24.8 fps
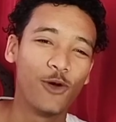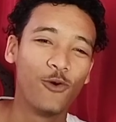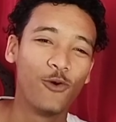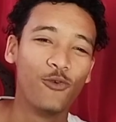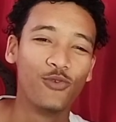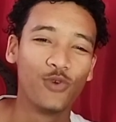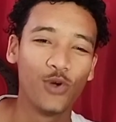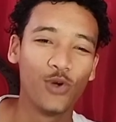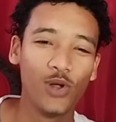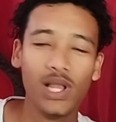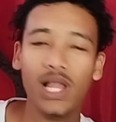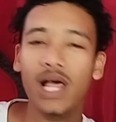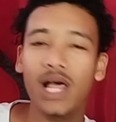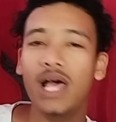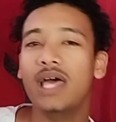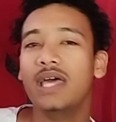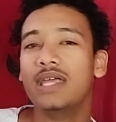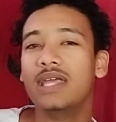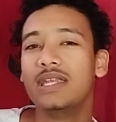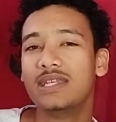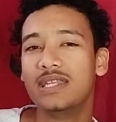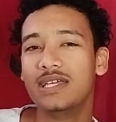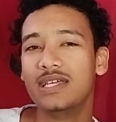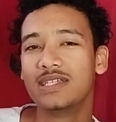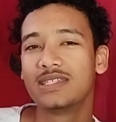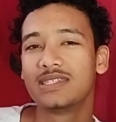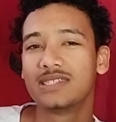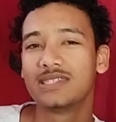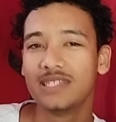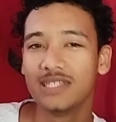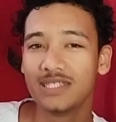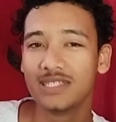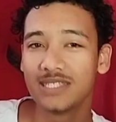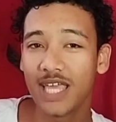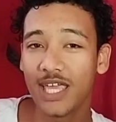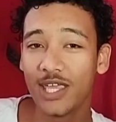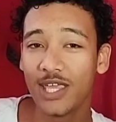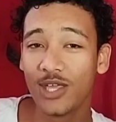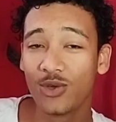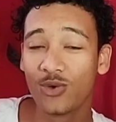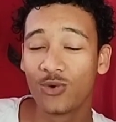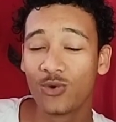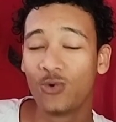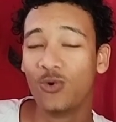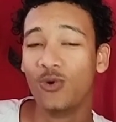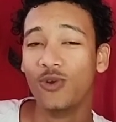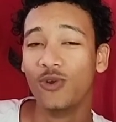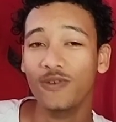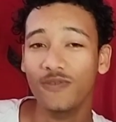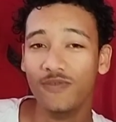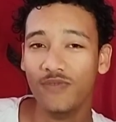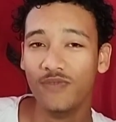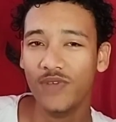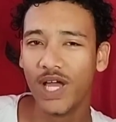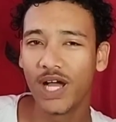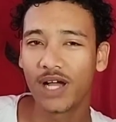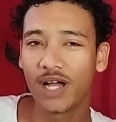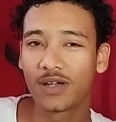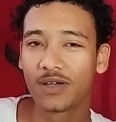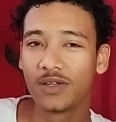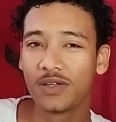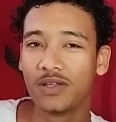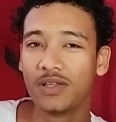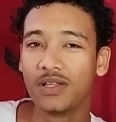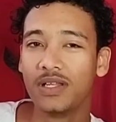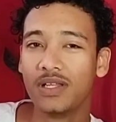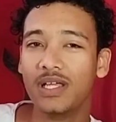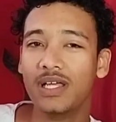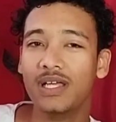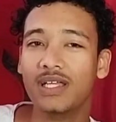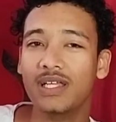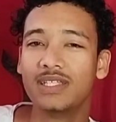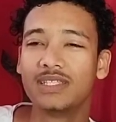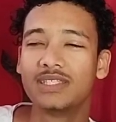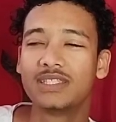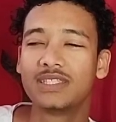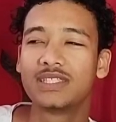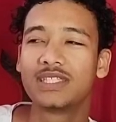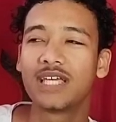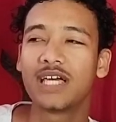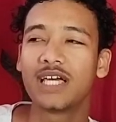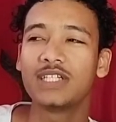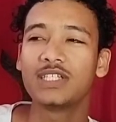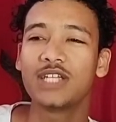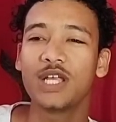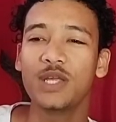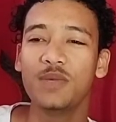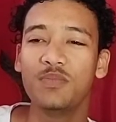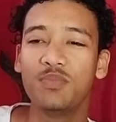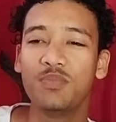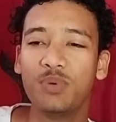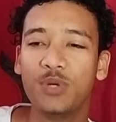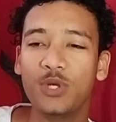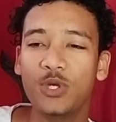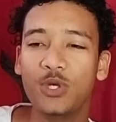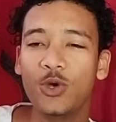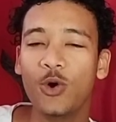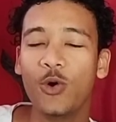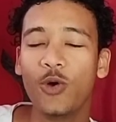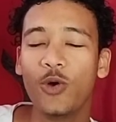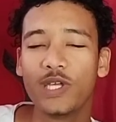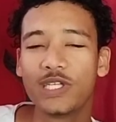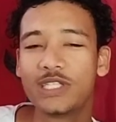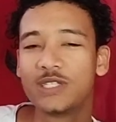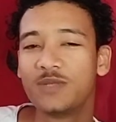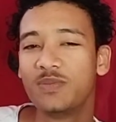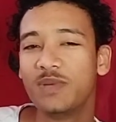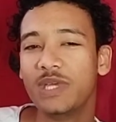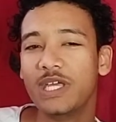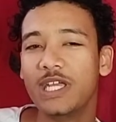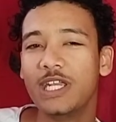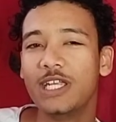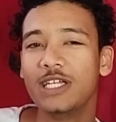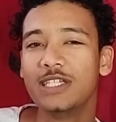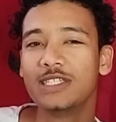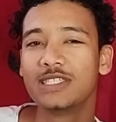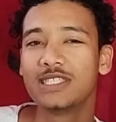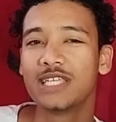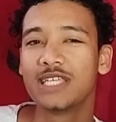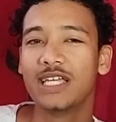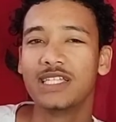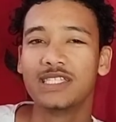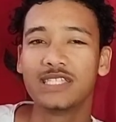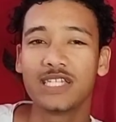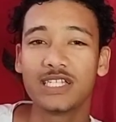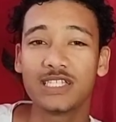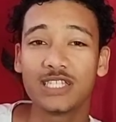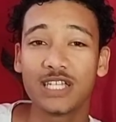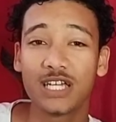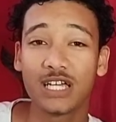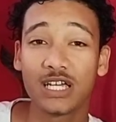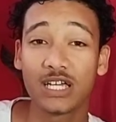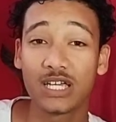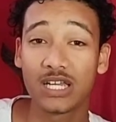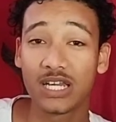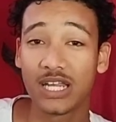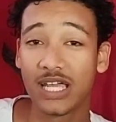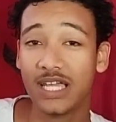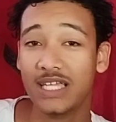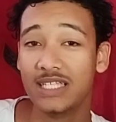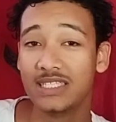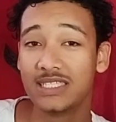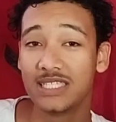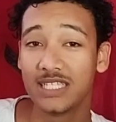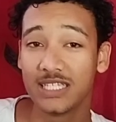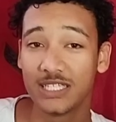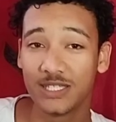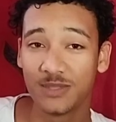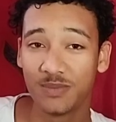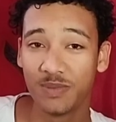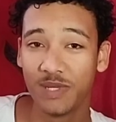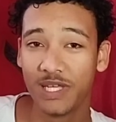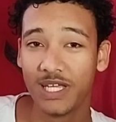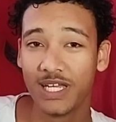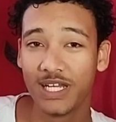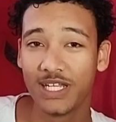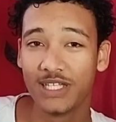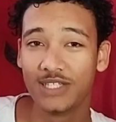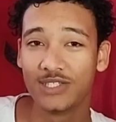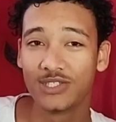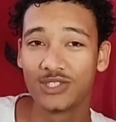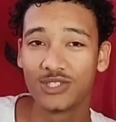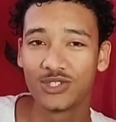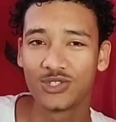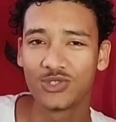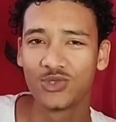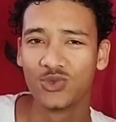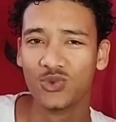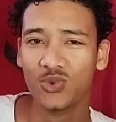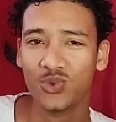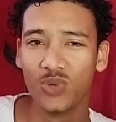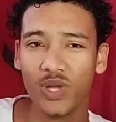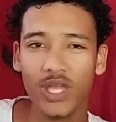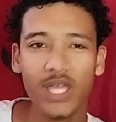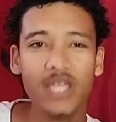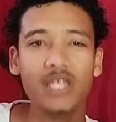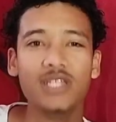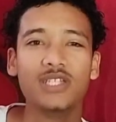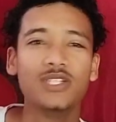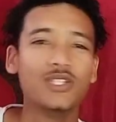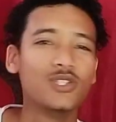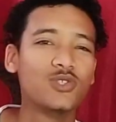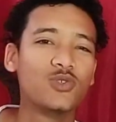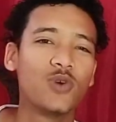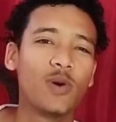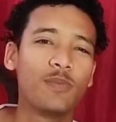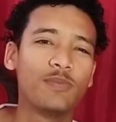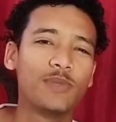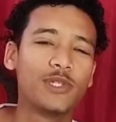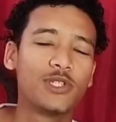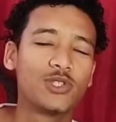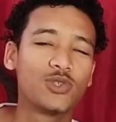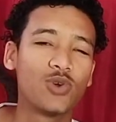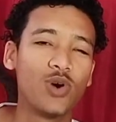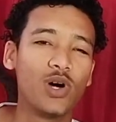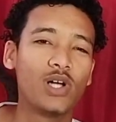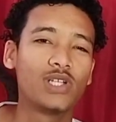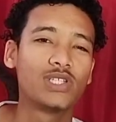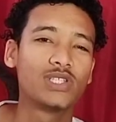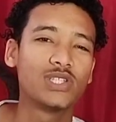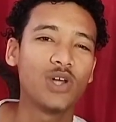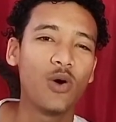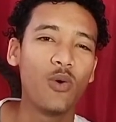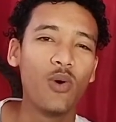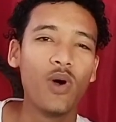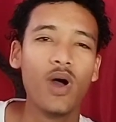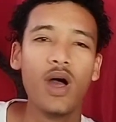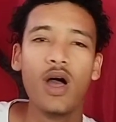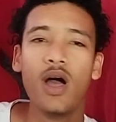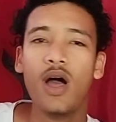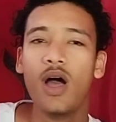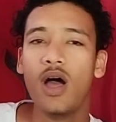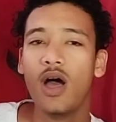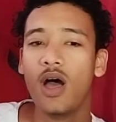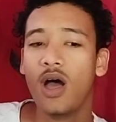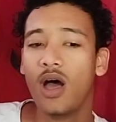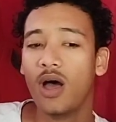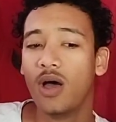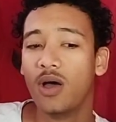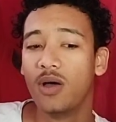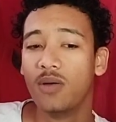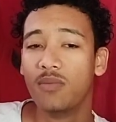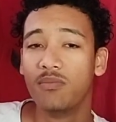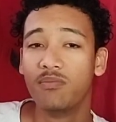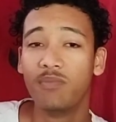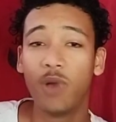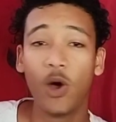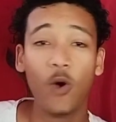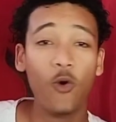overall, this is a good vehicle. It's such a pure experience and such a great experience to engine swap this car. So by